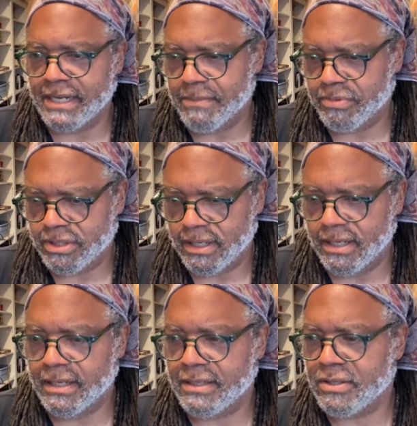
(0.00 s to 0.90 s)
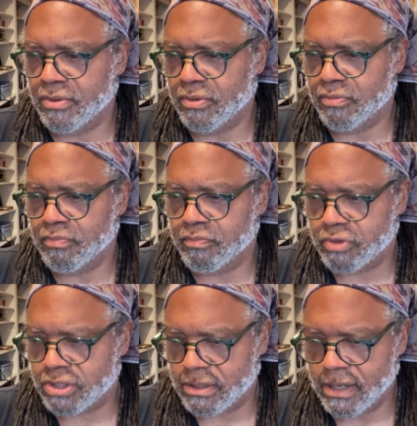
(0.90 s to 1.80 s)
attempt to to
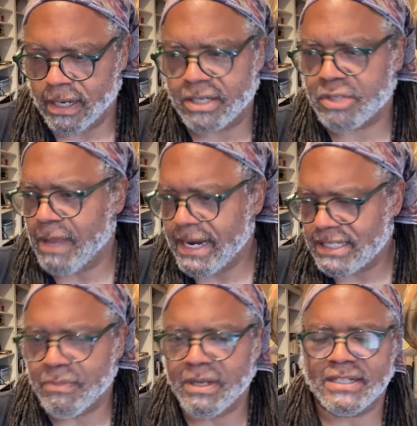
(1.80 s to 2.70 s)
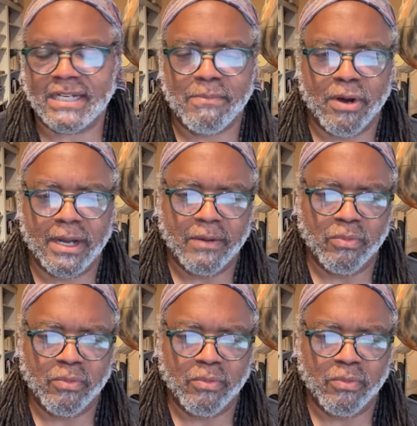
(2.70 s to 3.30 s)
explain something to someone.